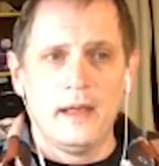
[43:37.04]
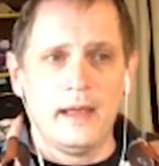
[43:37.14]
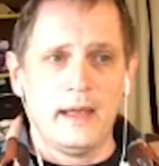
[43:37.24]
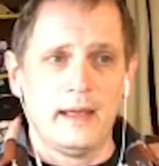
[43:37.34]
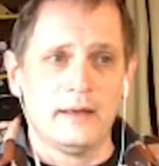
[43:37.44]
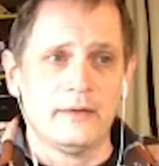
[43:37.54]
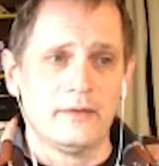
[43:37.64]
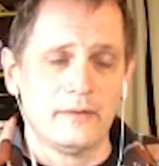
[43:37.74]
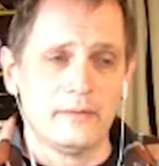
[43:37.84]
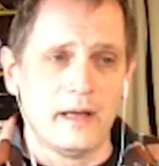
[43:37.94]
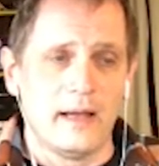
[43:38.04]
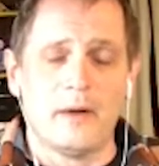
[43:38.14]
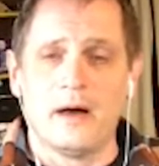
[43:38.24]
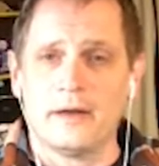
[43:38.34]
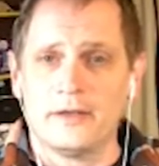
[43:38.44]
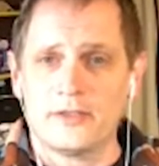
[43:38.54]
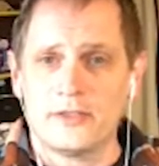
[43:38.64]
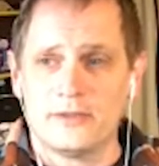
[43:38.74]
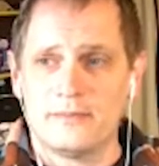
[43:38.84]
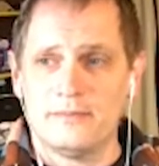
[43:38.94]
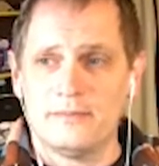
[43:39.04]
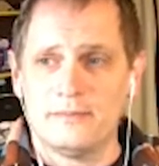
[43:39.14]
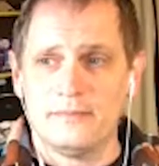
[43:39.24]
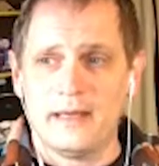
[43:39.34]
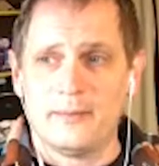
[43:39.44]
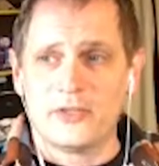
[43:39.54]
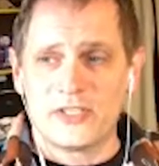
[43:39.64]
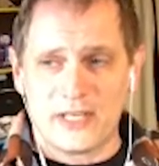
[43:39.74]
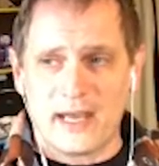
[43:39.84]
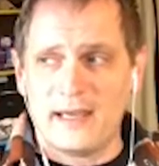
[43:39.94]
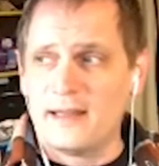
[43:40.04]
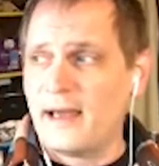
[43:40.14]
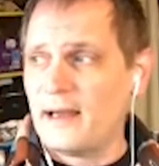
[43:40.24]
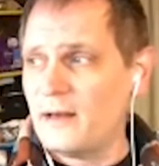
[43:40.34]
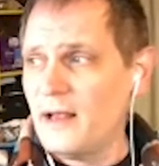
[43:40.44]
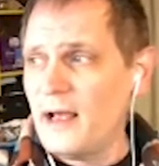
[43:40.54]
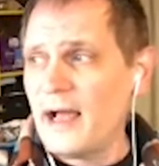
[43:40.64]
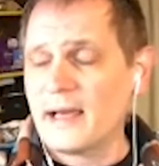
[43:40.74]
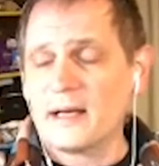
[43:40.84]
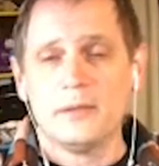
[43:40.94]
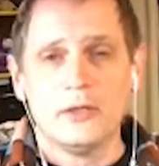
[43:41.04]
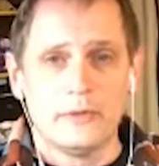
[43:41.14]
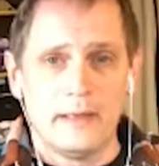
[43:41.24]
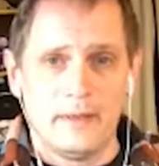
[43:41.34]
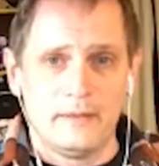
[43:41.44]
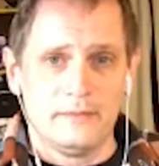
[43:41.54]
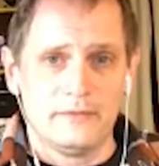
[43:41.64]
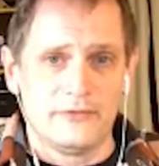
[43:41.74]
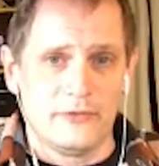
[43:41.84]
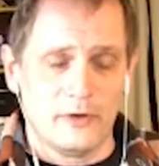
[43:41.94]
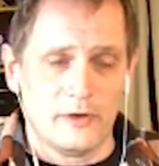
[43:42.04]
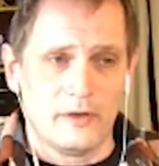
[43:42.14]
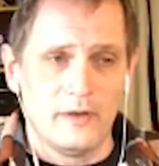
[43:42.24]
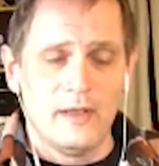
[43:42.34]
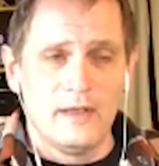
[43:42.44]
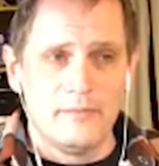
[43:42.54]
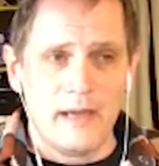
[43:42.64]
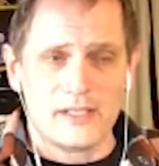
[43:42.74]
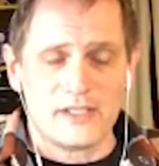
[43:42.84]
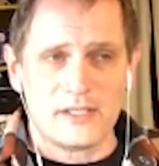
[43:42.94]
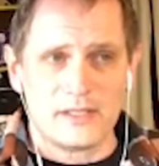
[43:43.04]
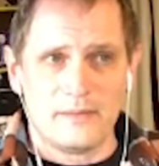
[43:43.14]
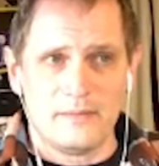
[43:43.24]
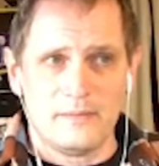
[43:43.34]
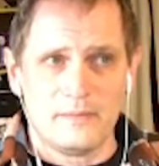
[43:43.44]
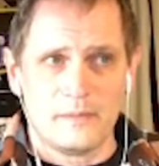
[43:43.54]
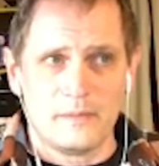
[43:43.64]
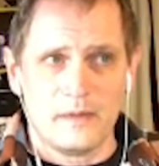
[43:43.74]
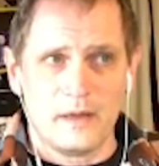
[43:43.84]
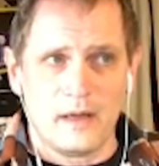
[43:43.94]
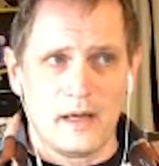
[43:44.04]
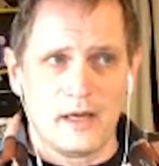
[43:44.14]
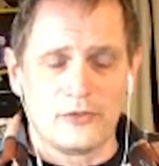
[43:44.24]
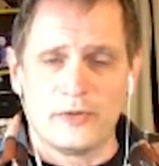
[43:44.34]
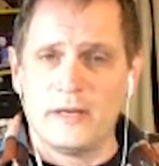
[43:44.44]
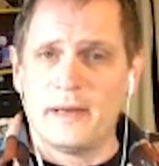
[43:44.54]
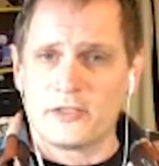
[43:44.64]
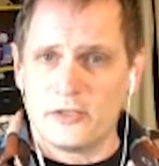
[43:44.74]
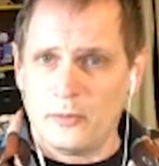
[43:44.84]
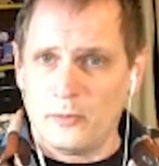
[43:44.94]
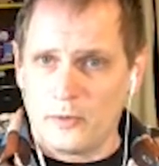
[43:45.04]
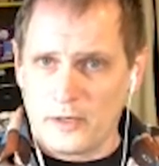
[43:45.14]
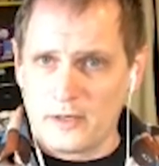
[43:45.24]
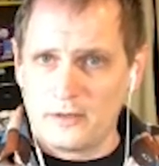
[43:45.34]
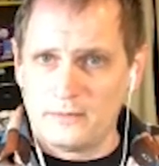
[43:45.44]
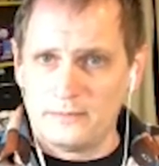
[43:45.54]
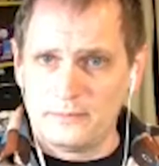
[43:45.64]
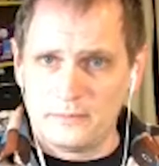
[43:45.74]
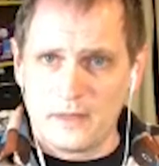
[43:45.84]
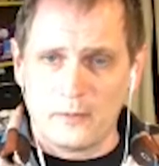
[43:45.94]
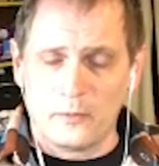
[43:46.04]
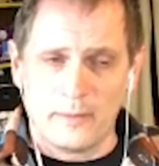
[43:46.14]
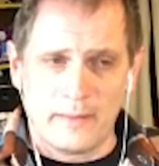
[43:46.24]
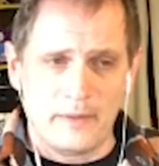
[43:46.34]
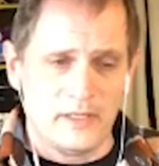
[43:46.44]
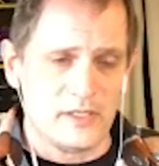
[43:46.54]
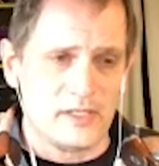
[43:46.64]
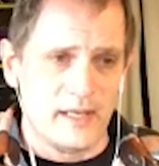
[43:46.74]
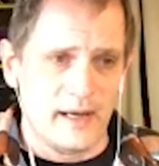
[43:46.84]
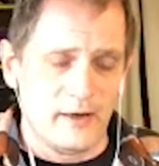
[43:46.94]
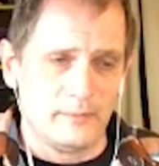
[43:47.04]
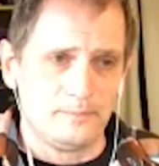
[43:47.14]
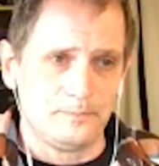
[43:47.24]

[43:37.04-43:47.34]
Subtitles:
And I'm honored to be able to say that I got a blue ribbon for best three-dimensional work on one of my pieces there.